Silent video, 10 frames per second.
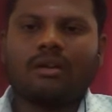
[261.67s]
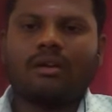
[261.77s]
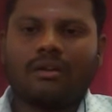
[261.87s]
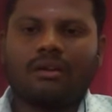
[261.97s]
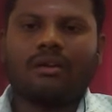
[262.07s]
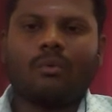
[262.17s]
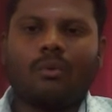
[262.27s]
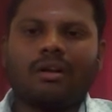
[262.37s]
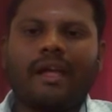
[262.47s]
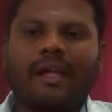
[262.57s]

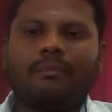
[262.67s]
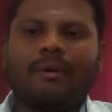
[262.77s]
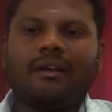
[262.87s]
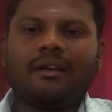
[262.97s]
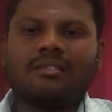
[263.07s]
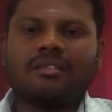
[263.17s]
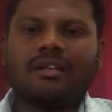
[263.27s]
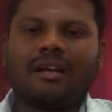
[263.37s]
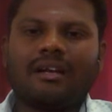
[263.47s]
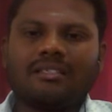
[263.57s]
8-bit register
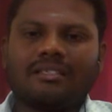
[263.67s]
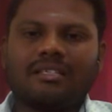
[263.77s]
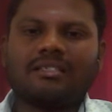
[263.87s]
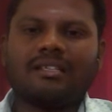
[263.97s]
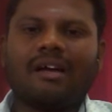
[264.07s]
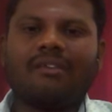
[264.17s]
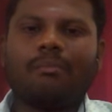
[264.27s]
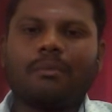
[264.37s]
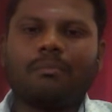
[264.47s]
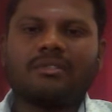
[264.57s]
and 6 they have a
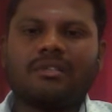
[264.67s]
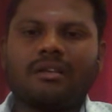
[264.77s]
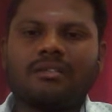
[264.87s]
purpose register.